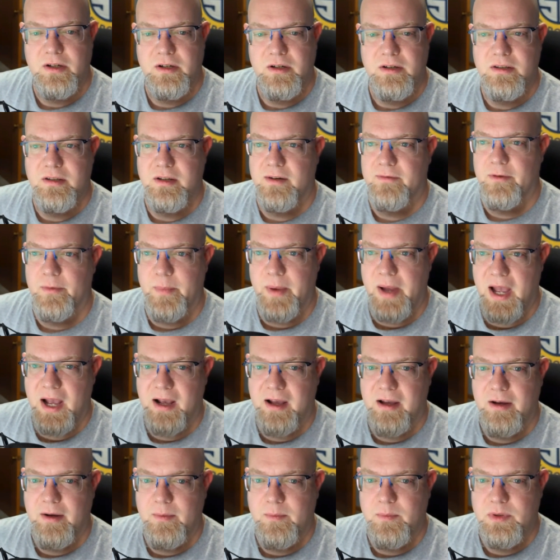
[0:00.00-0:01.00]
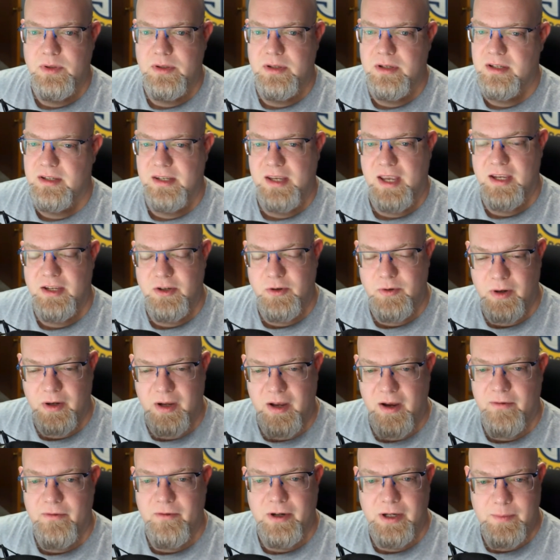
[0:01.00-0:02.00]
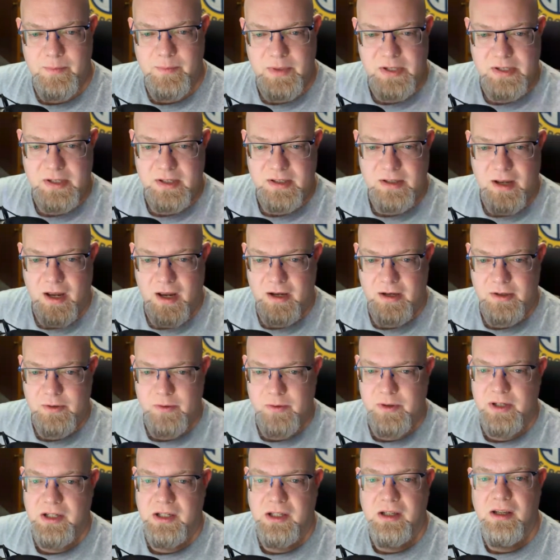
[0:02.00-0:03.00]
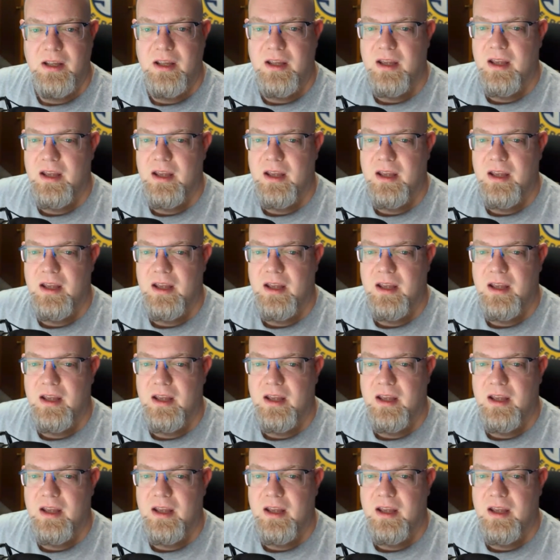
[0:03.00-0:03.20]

server backups, disaster recovery and business continuity,